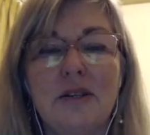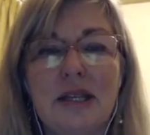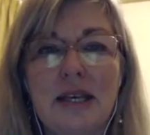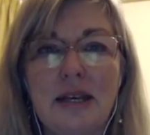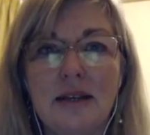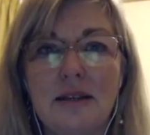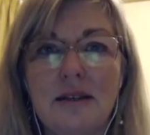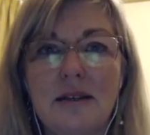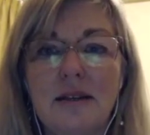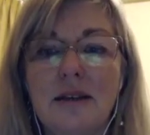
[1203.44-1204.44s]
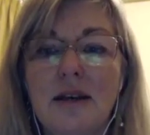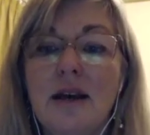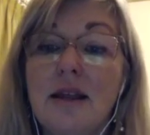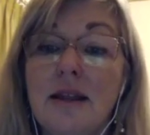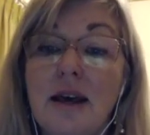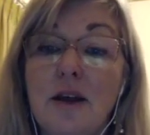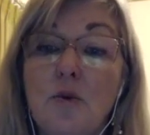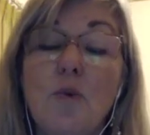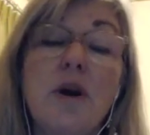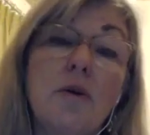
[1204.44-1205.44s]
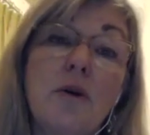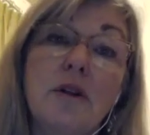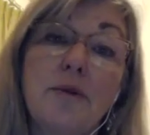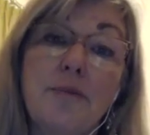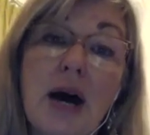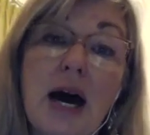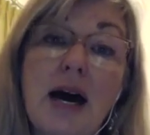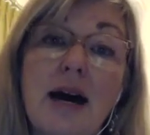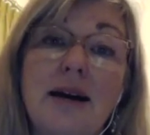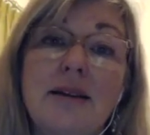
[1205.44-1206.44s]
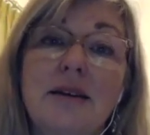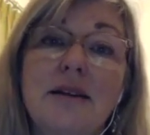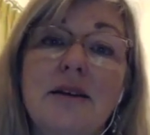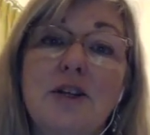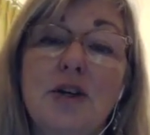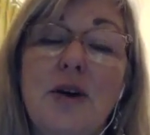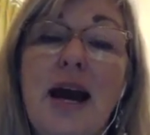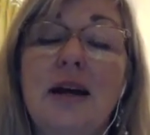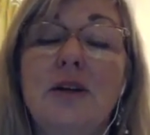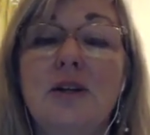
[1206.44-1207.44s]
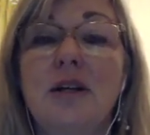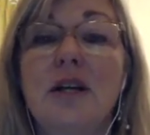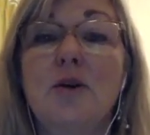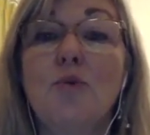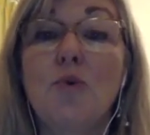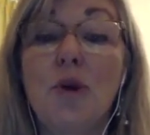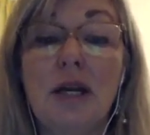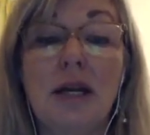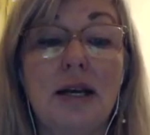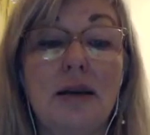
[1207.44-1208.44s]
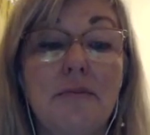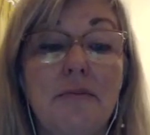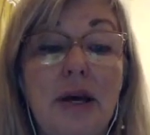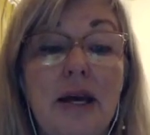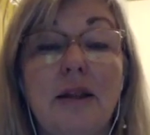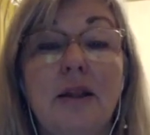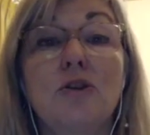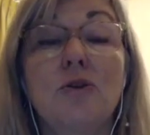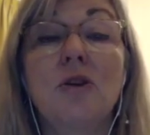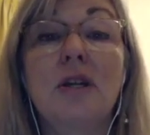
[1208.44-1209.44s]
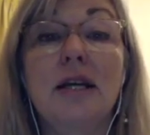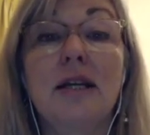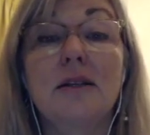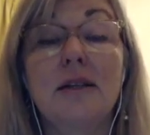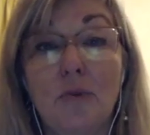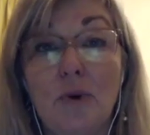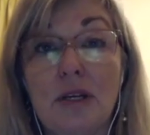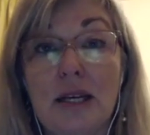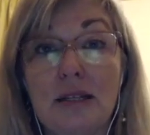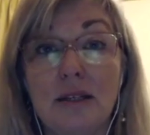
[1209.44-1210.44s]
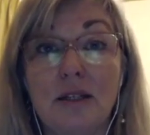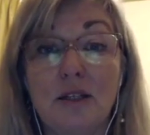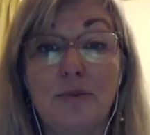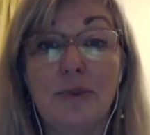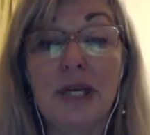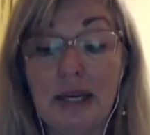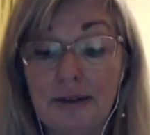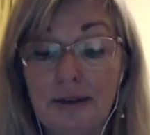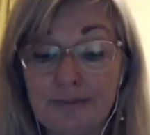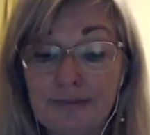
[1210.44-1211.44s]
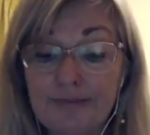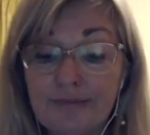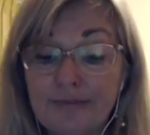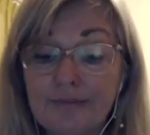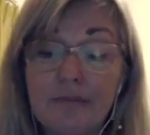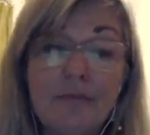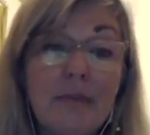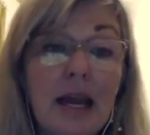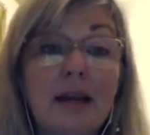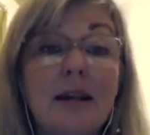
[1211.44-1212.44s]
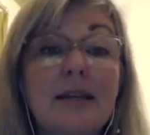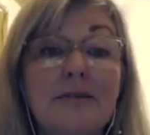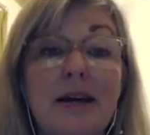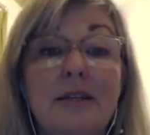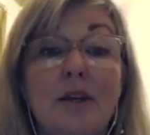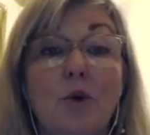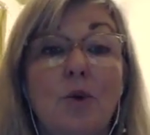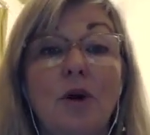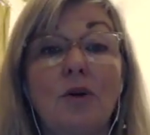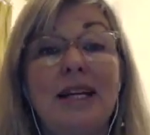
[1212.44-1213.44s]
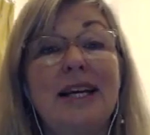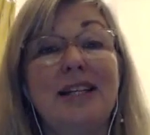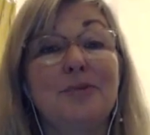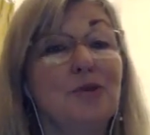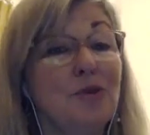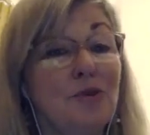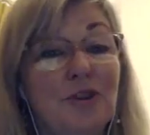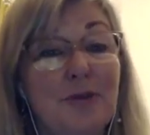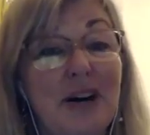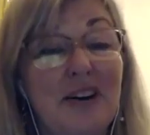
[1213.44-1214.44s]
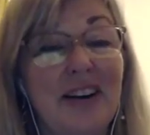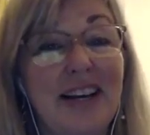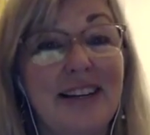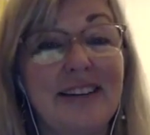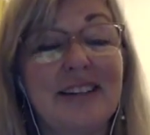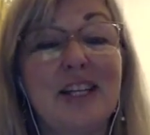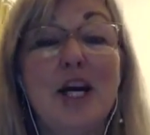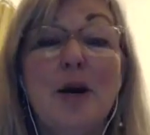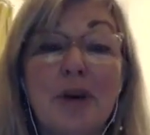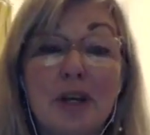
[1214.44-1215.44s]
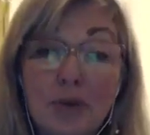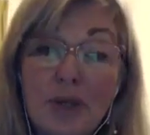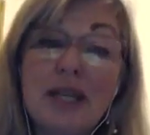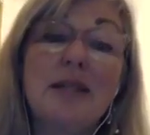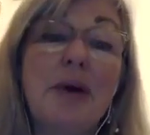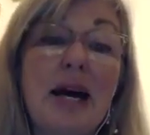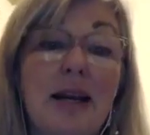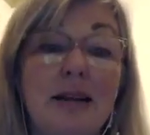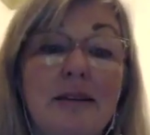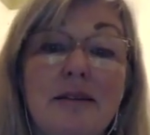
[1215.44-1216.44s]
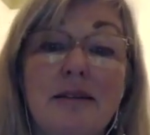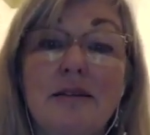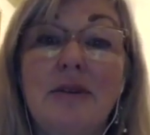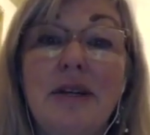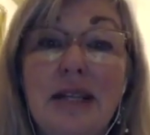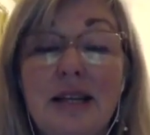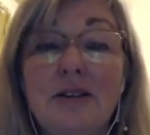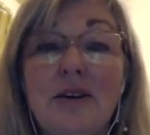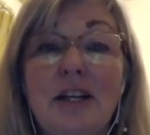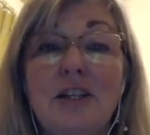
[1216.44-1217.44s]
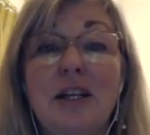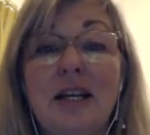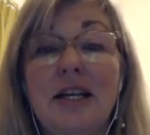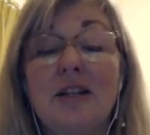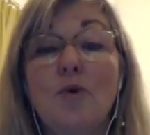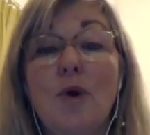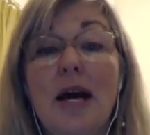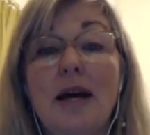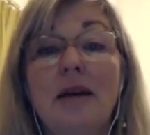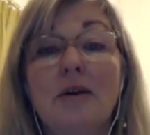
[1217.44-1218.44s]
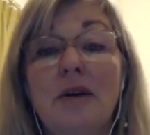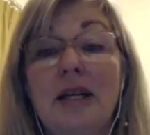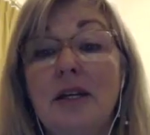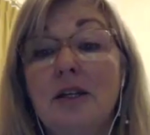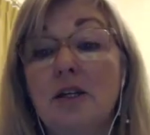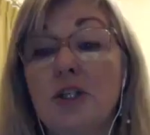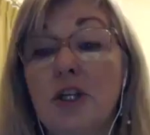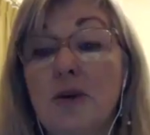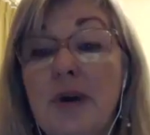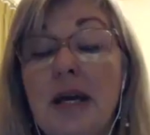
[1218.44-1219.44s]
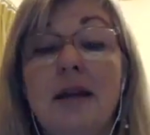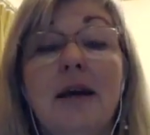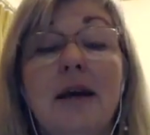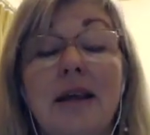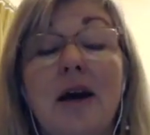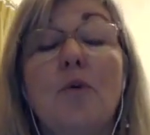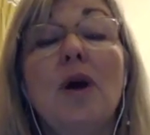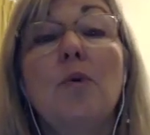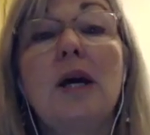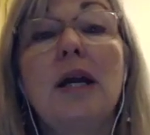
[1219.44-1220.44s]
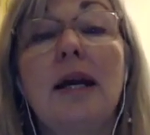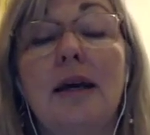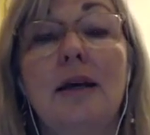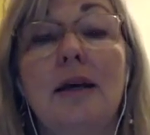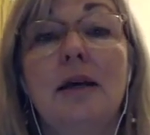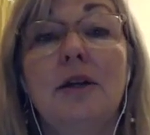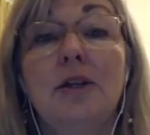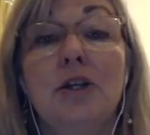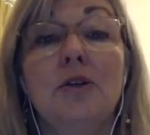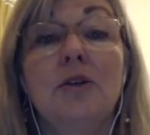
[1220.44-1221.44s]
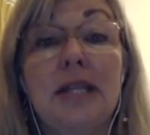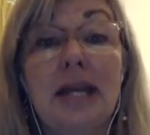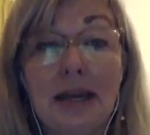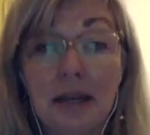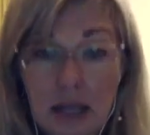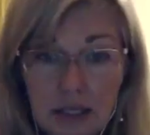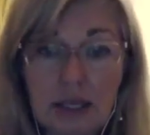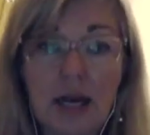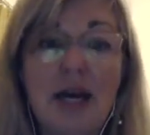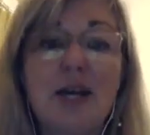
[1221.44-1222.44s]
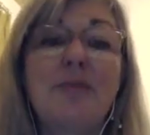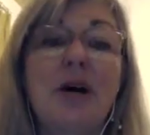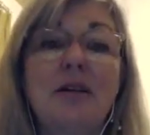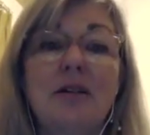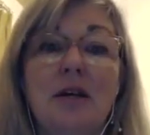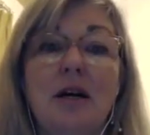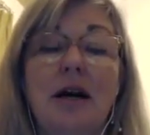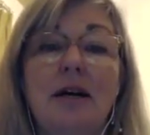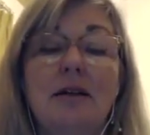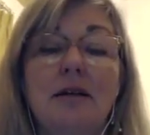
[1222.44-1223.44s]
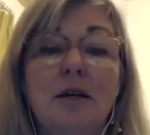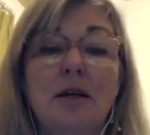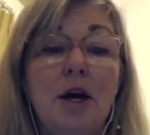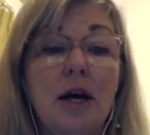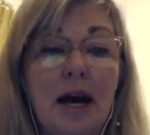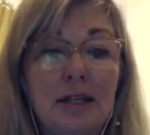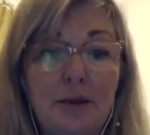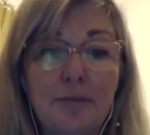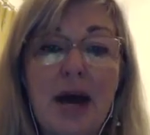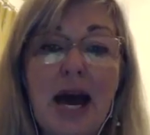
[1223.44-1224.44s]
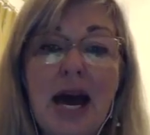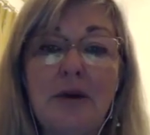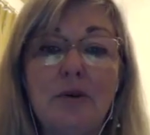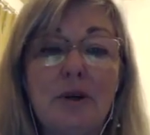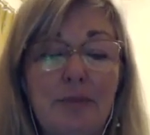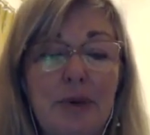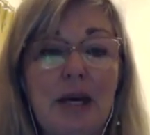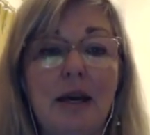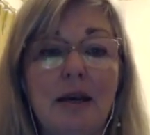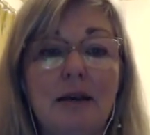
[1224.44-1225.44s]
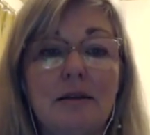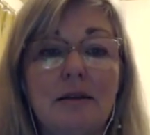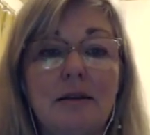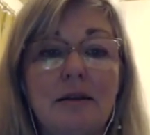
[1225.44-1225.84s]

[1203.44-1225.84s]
things, then we're on the path to actually really being the true leaders that we're destined to be. And let's face it, the world needs more female leaders because we need the balance. We need to actually lead the way. We need to show men that we're willing to stand side by side as empowered beings,